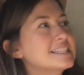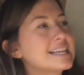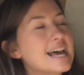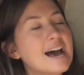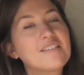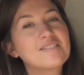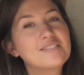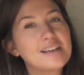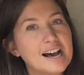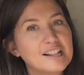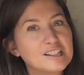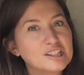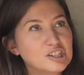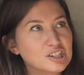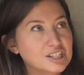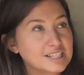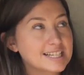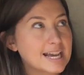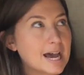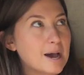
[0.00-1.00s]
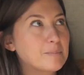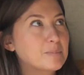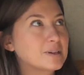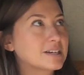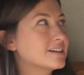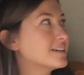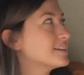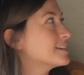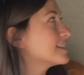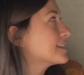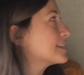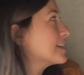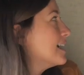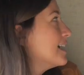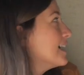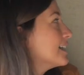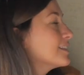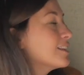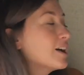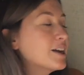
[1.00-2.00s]
need to have that looked at, because
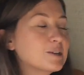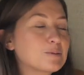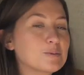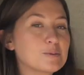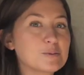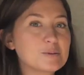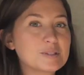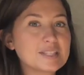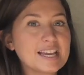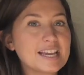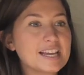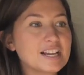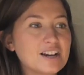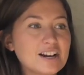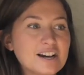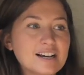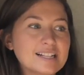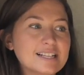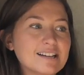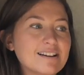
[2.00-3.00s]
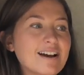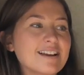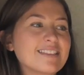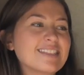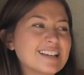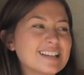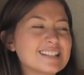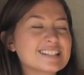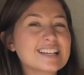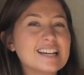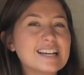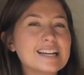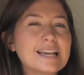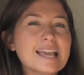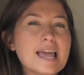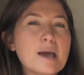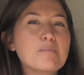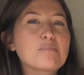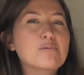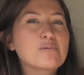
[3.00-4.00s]
like we were saying earlier, I think it's going to
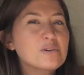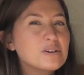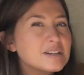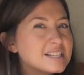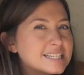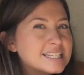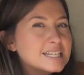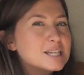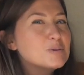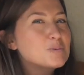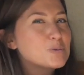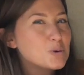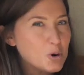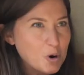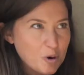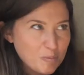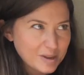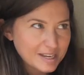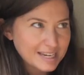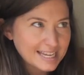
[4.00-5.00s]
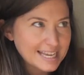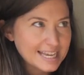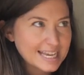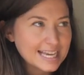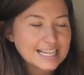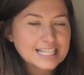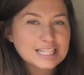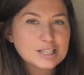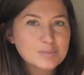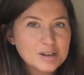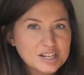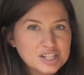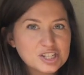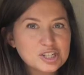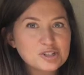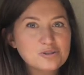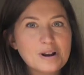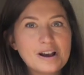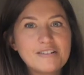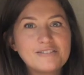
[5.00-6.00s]
get pretty warm in here,
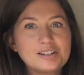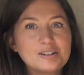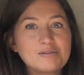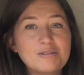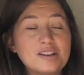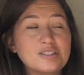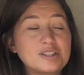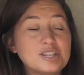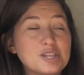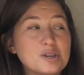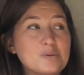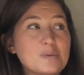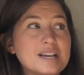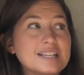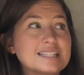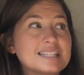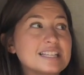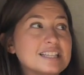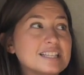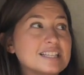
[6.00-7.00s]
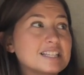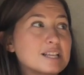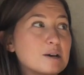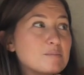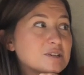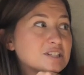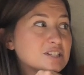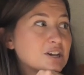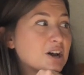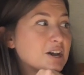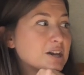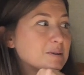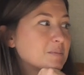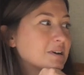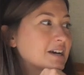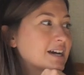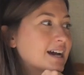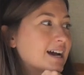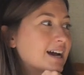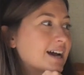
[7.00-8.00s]
especially traveling around the US in the summertime.
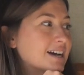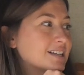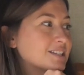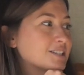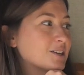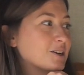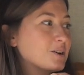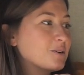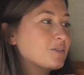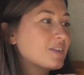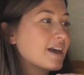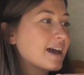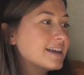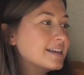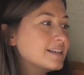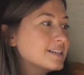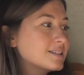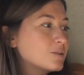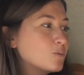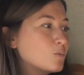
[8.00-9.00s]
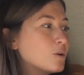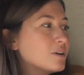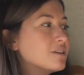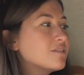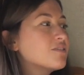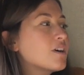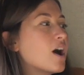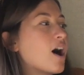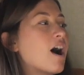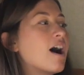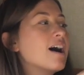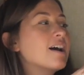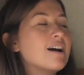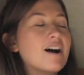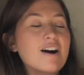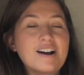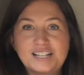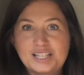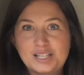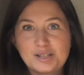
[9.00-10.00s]
So that is one of the higher
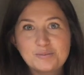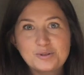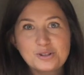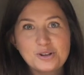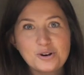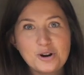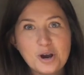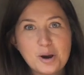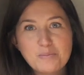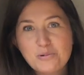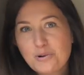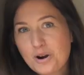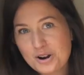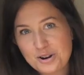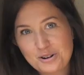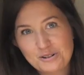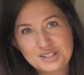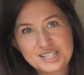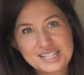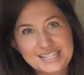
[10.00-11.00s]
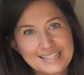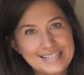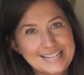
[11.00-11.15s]
items on our priority